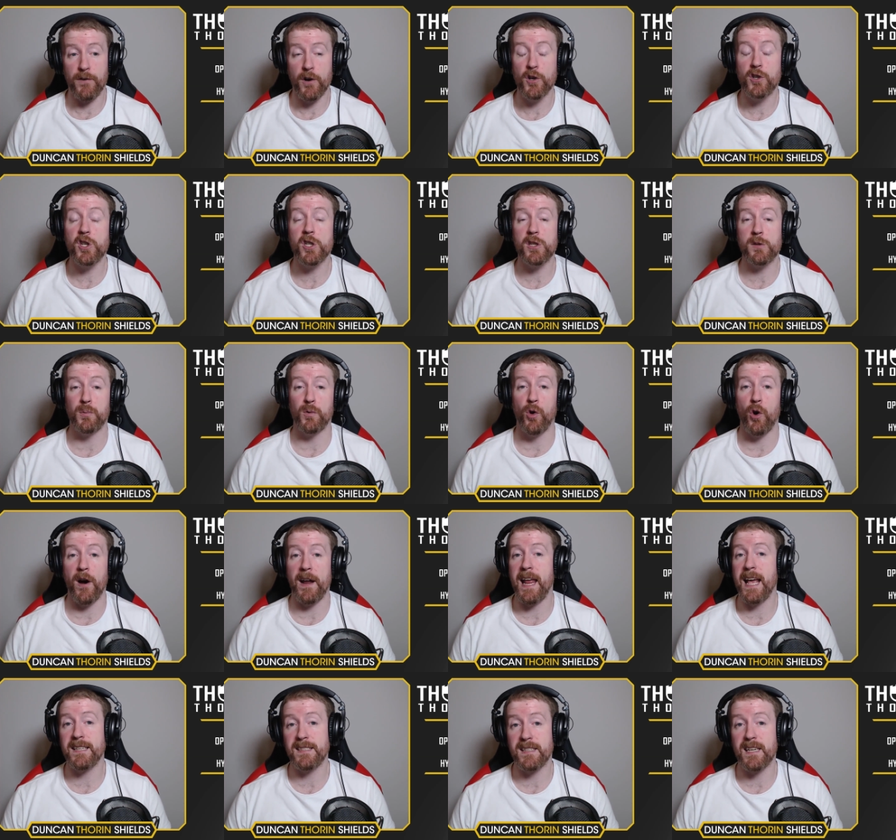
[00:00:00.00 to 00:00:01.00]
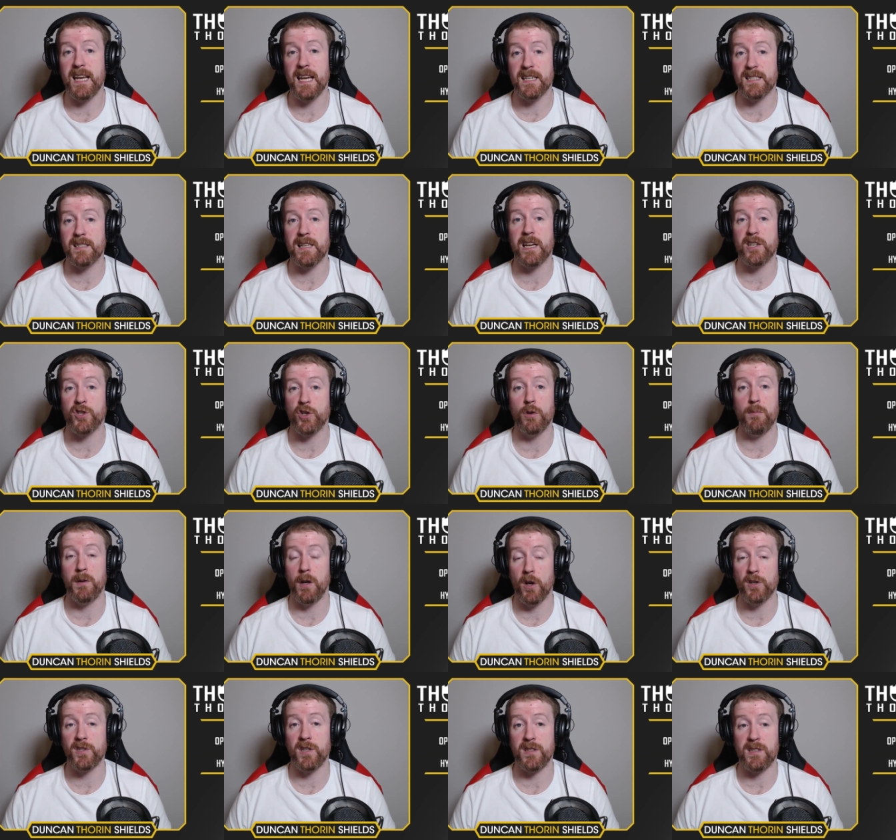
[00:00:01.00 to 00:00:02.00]
Virtus Pro and SK slash
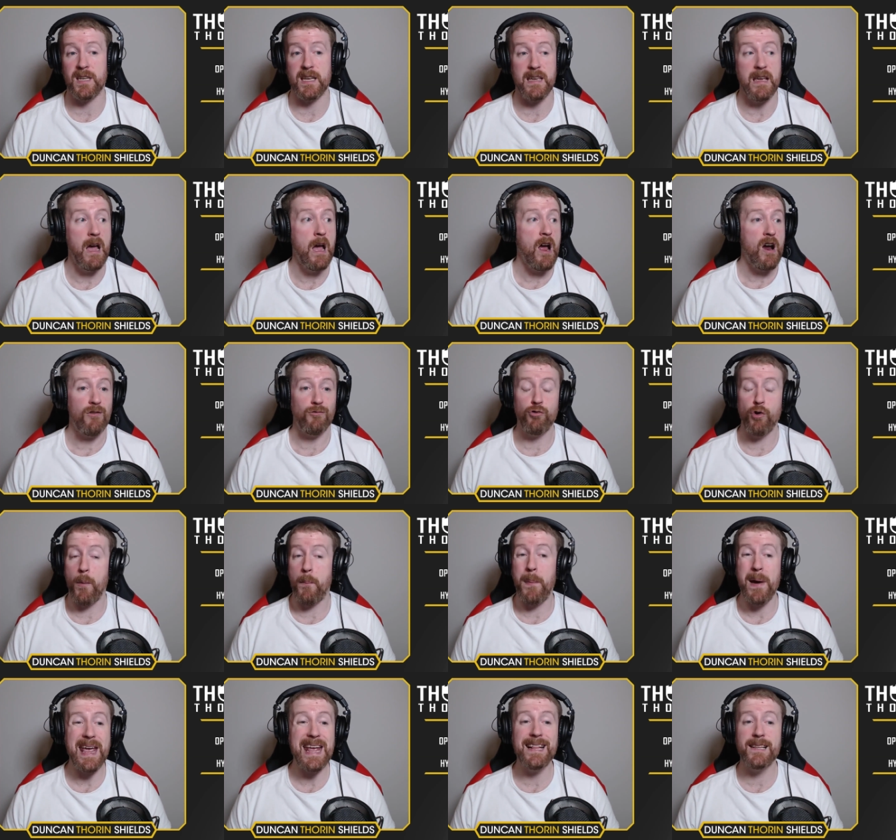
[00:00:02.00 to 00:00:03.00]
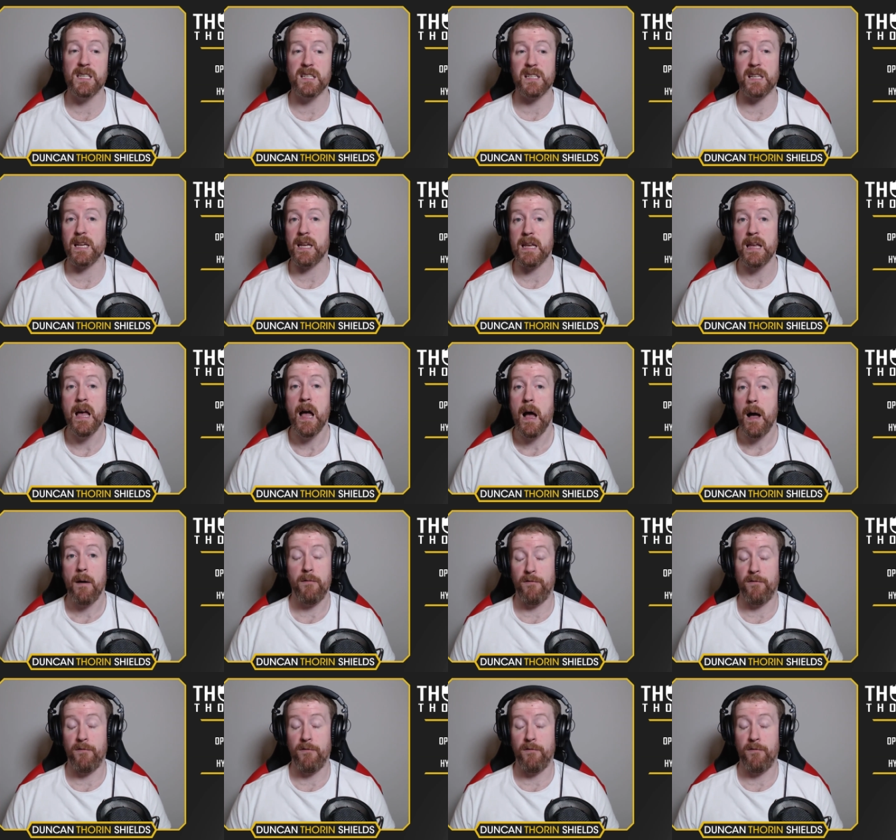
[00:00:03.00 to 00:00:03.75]
Luminosity repeatedly